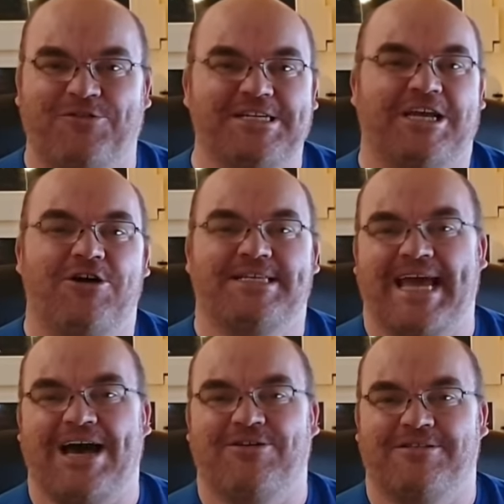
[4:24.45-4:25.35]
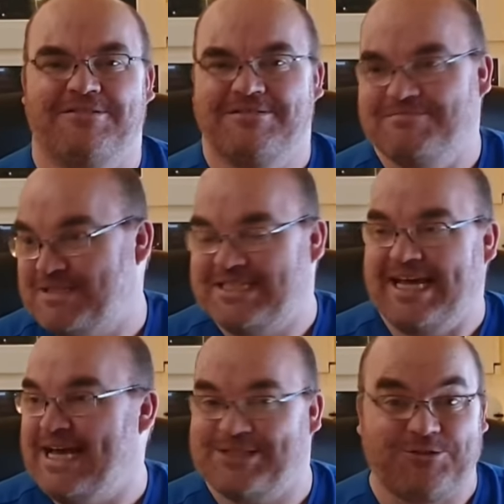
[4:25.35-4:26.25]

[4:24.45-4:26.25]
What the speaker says: Would you go downstairs